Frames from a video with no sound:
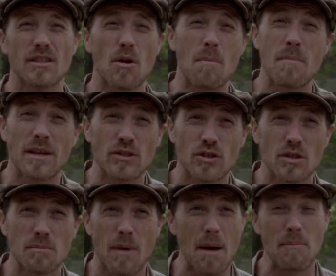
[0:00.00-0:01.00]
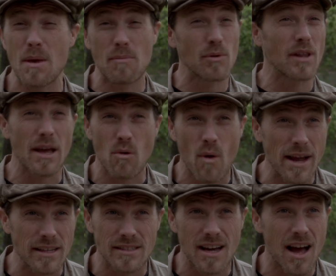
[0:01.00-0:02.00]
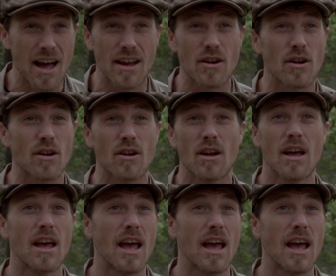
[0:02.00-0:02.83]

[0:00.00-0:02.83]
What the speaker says: that are mentioned by people like Wayne Dyer